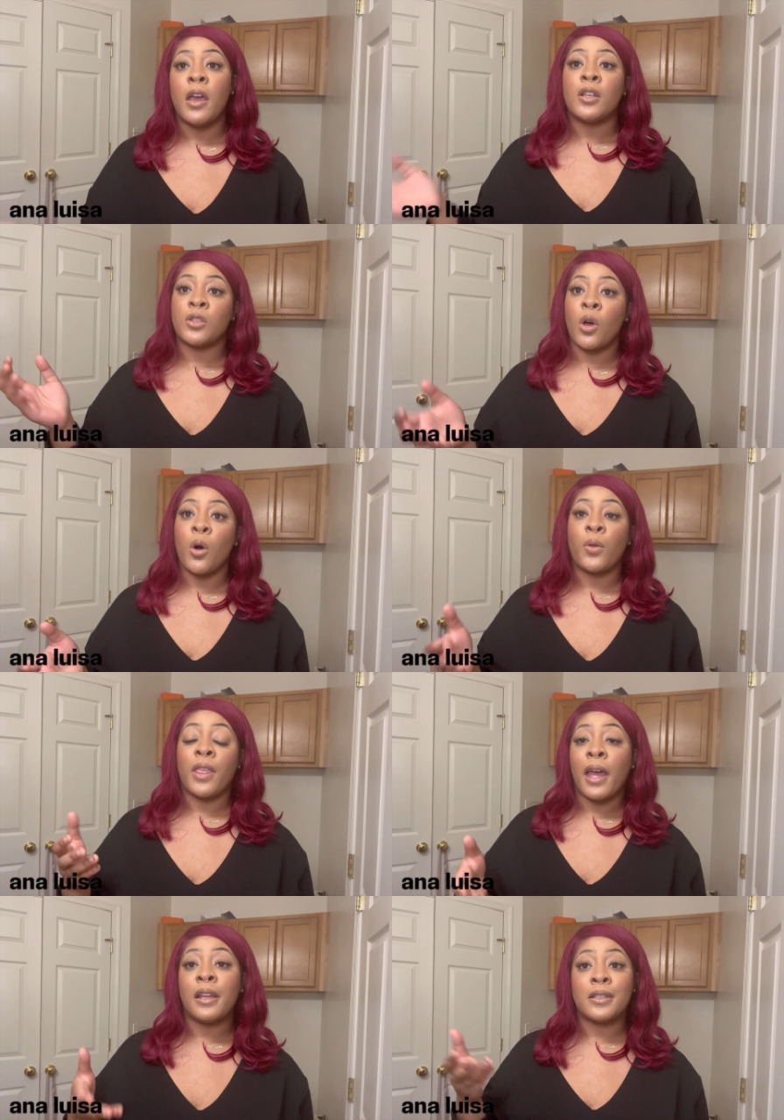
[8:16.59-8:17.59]
So
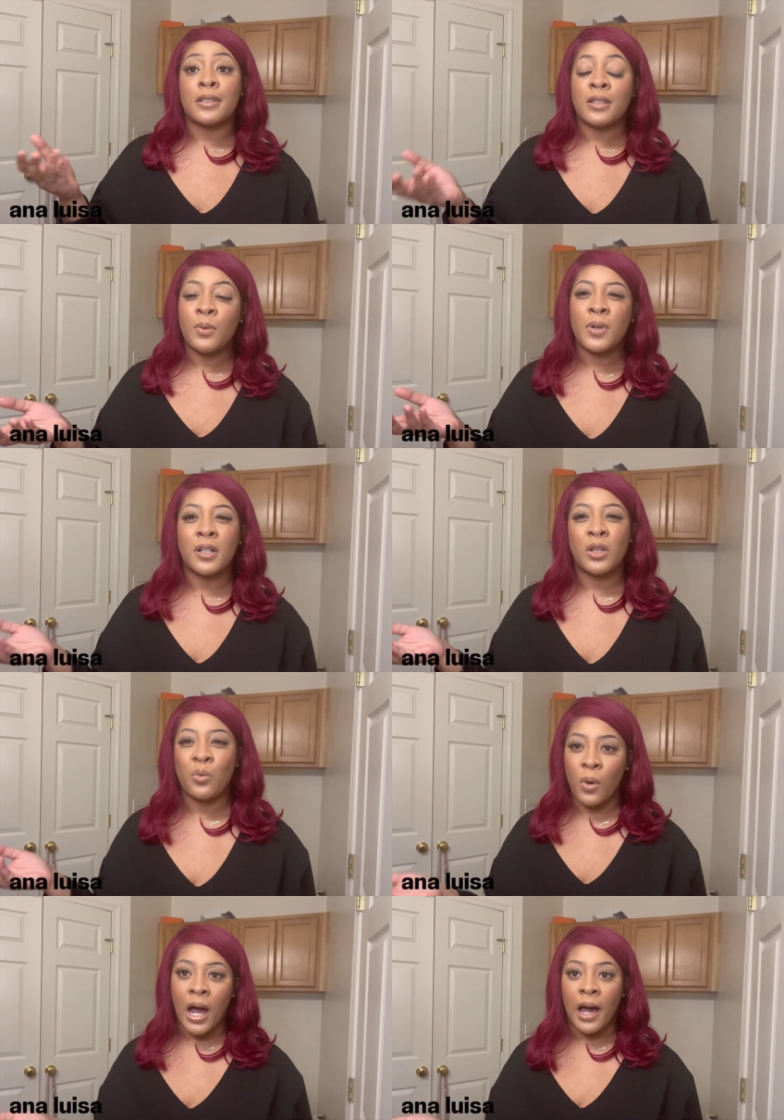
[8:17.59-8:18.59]
that is typically
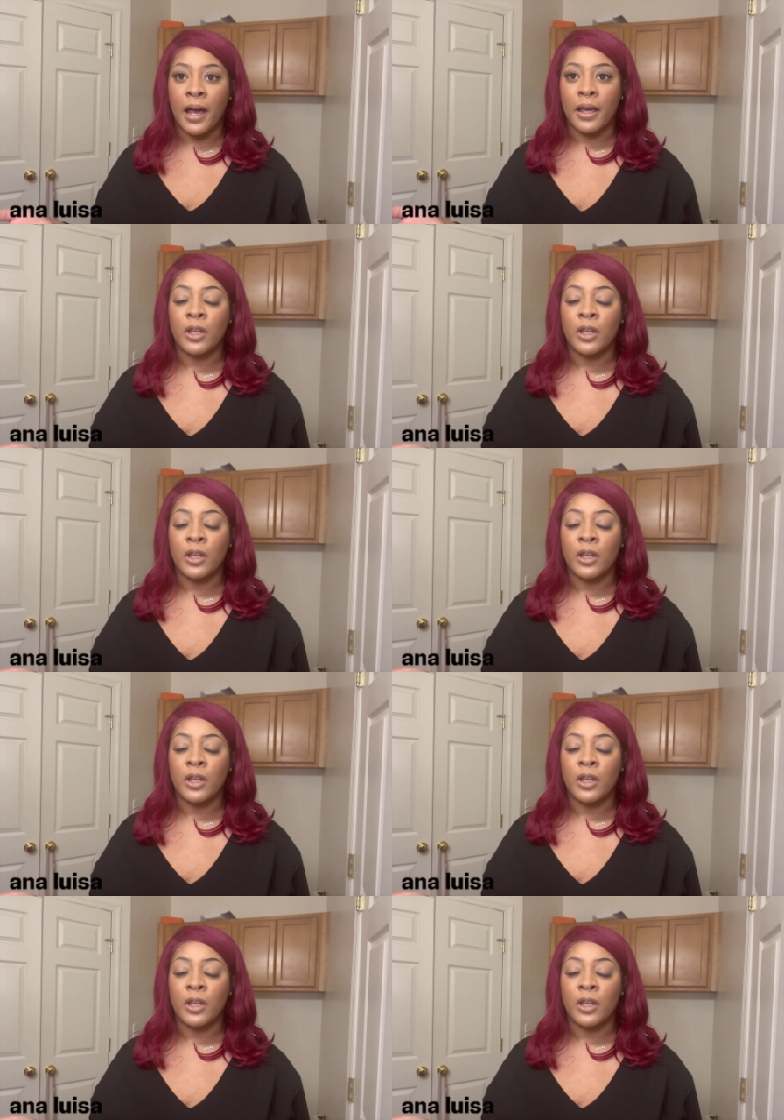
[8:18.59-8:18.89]
why